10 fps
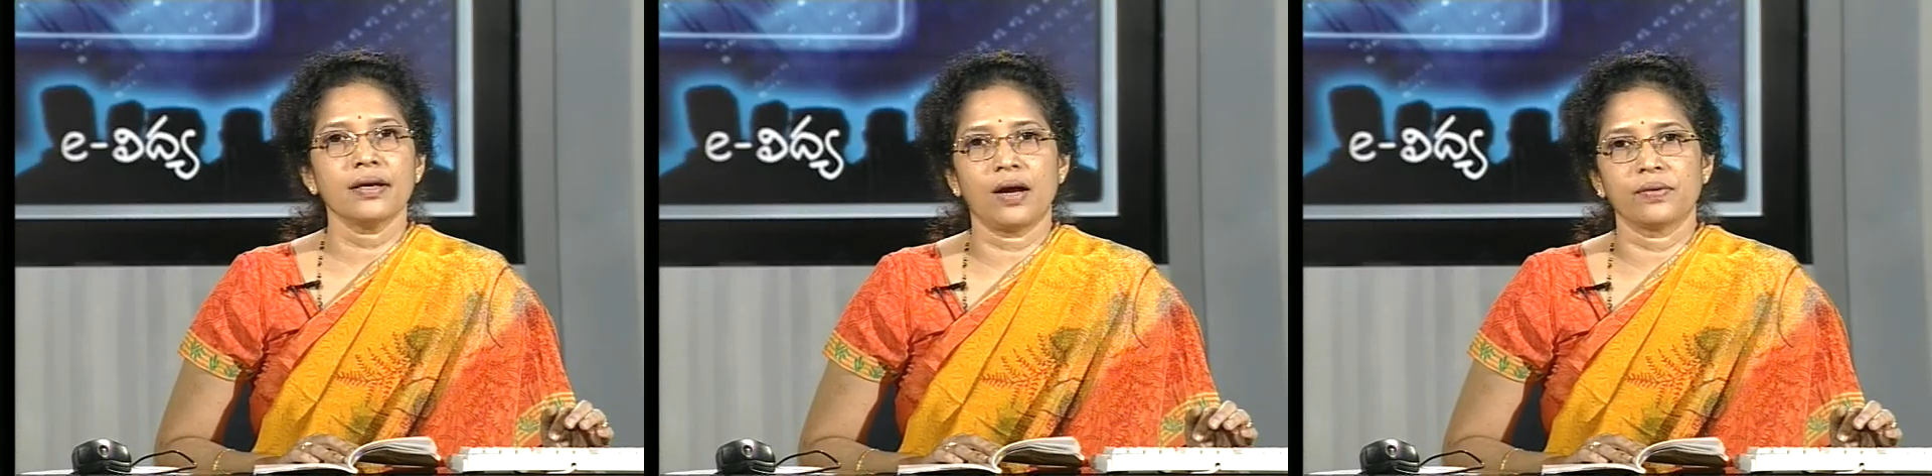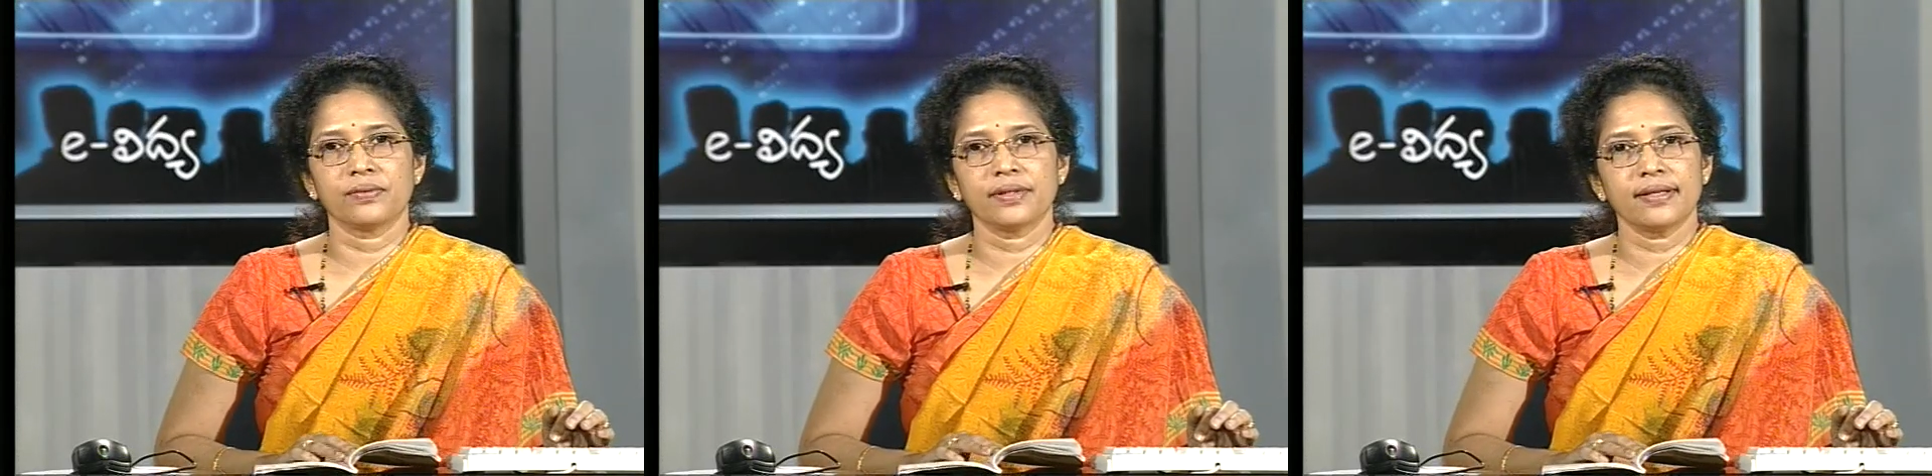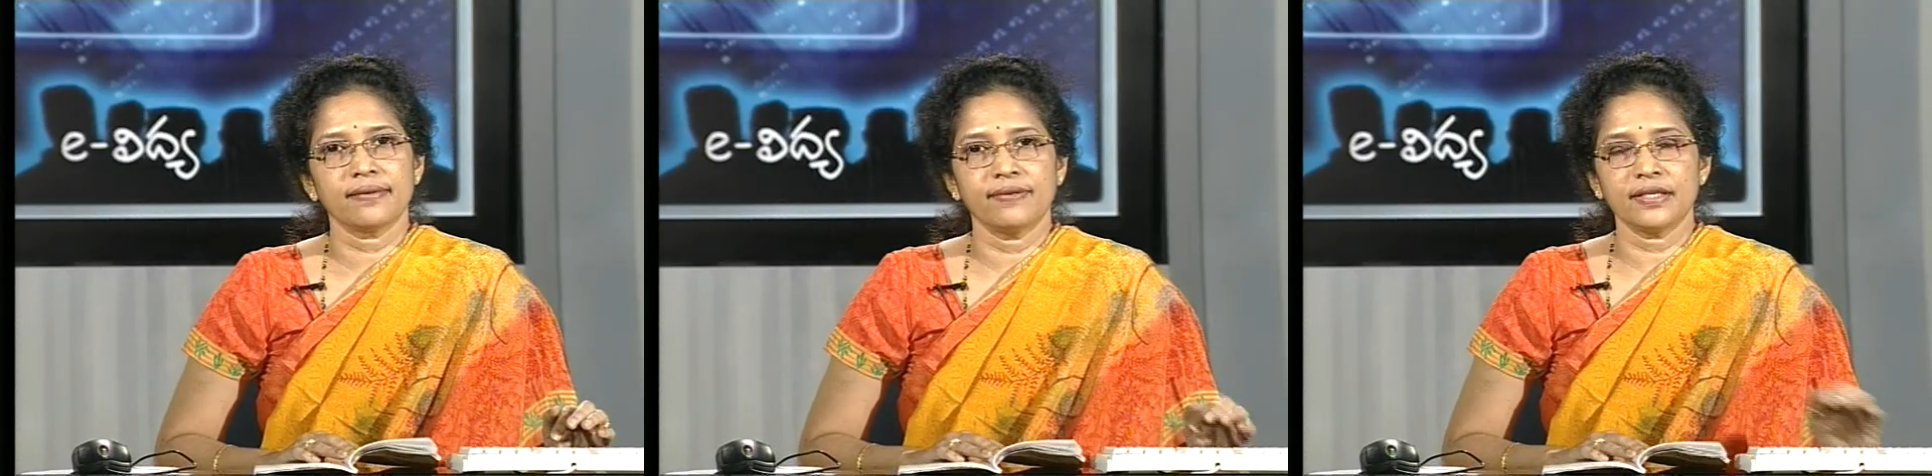Now,
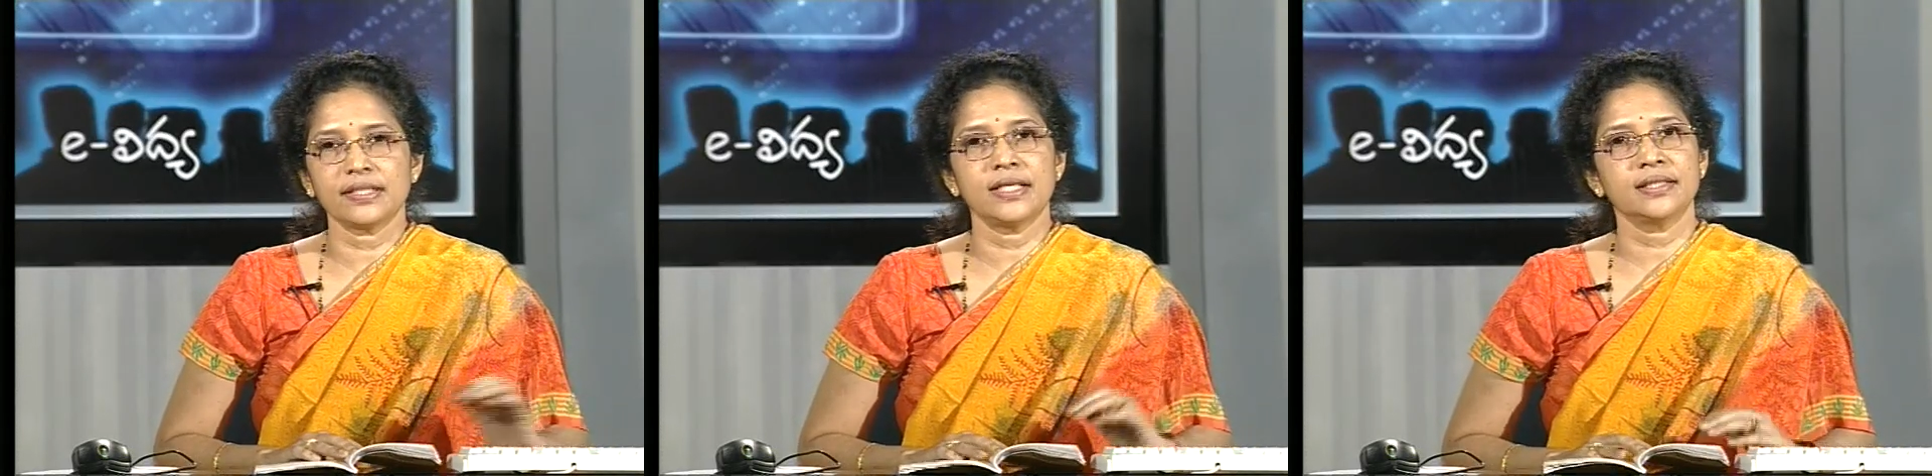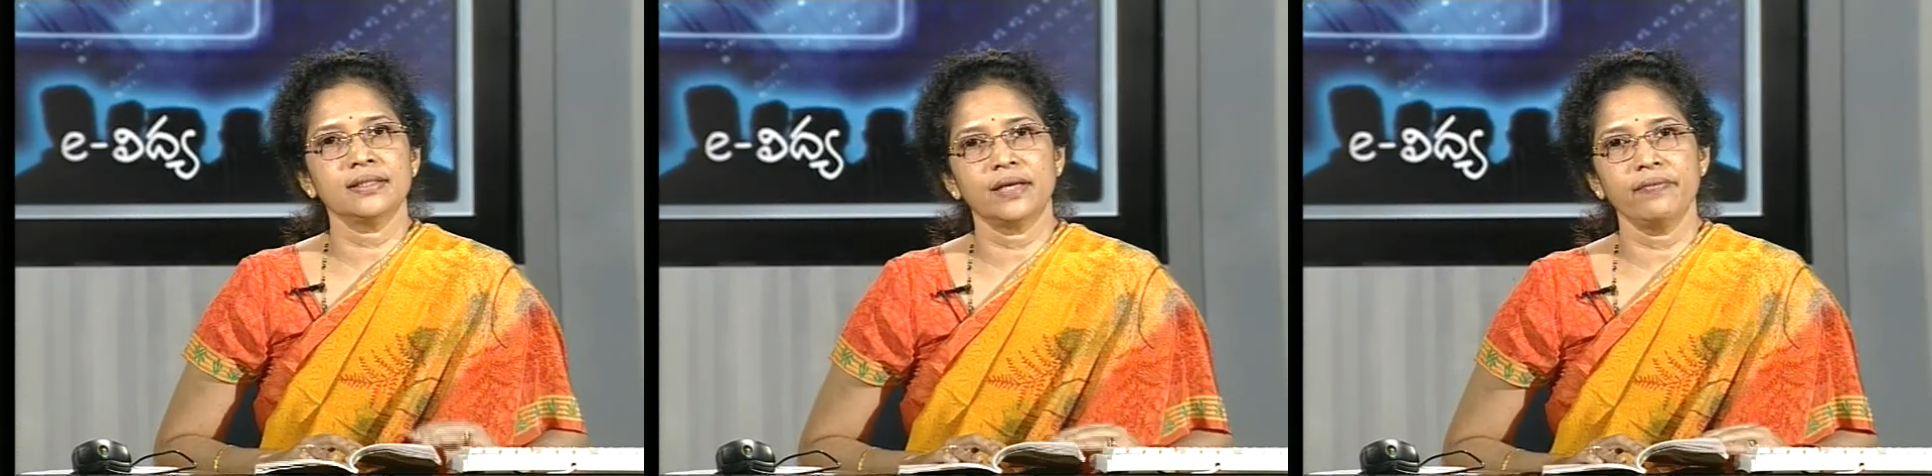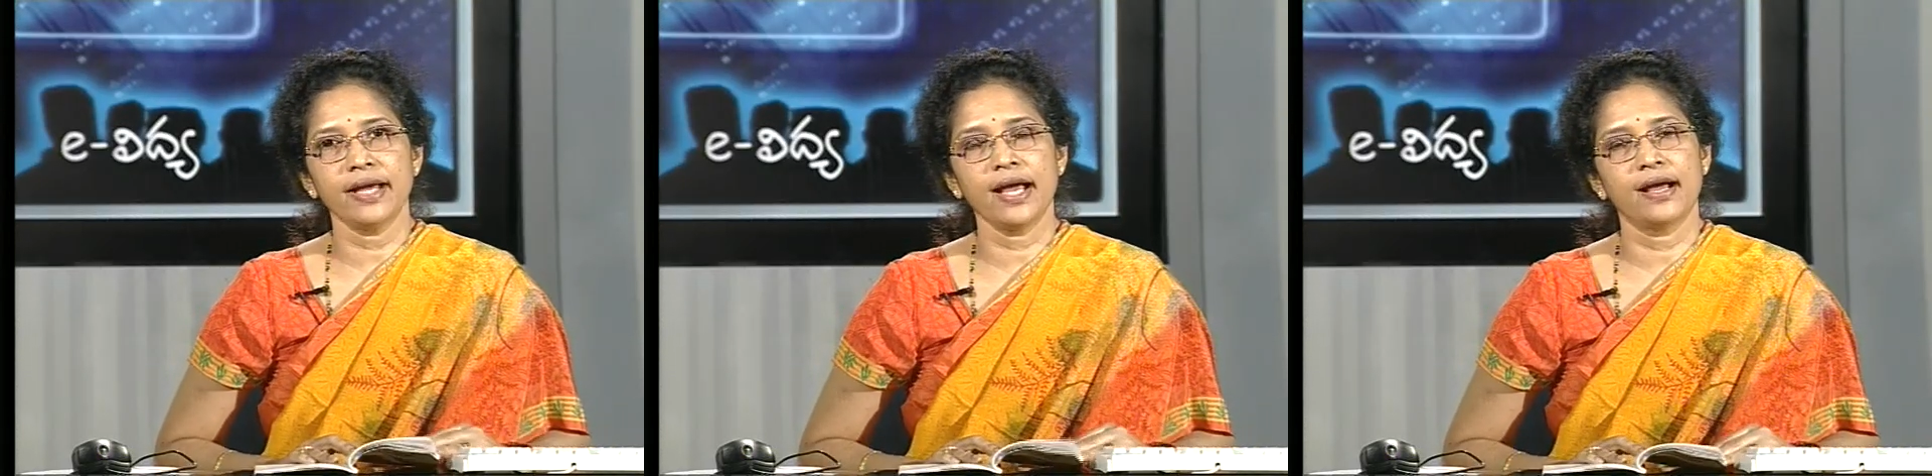in the first lesson
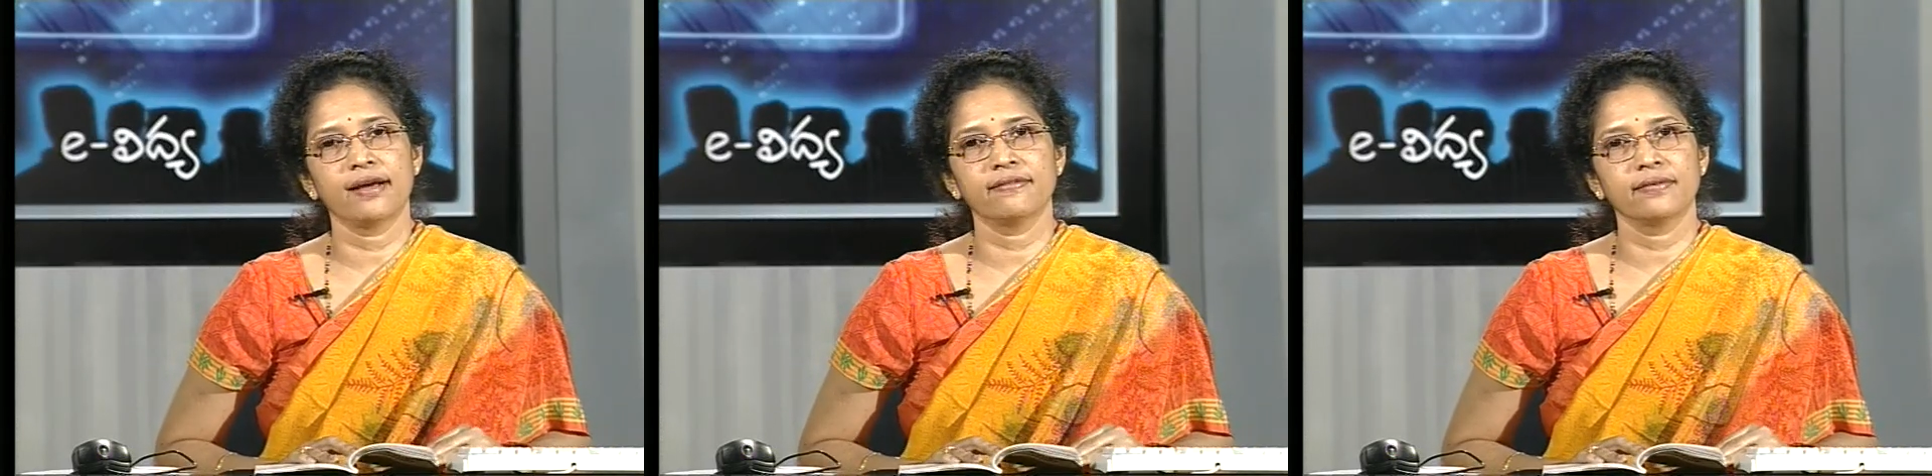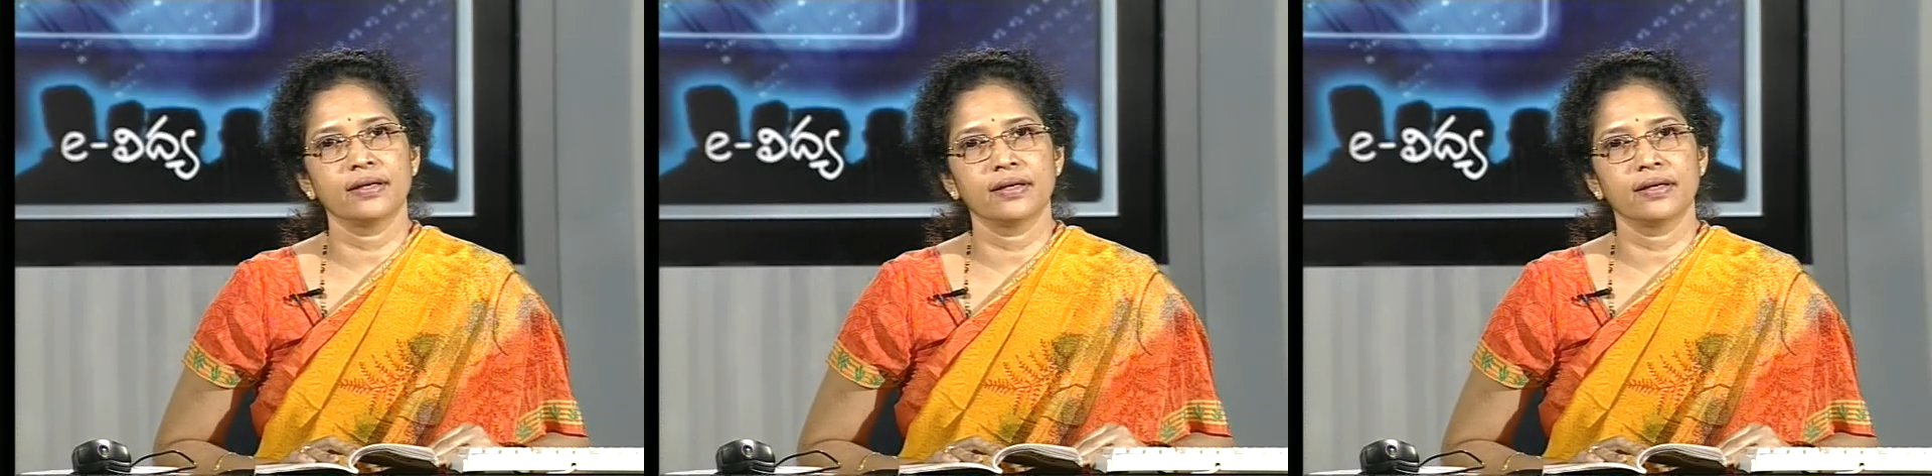that we have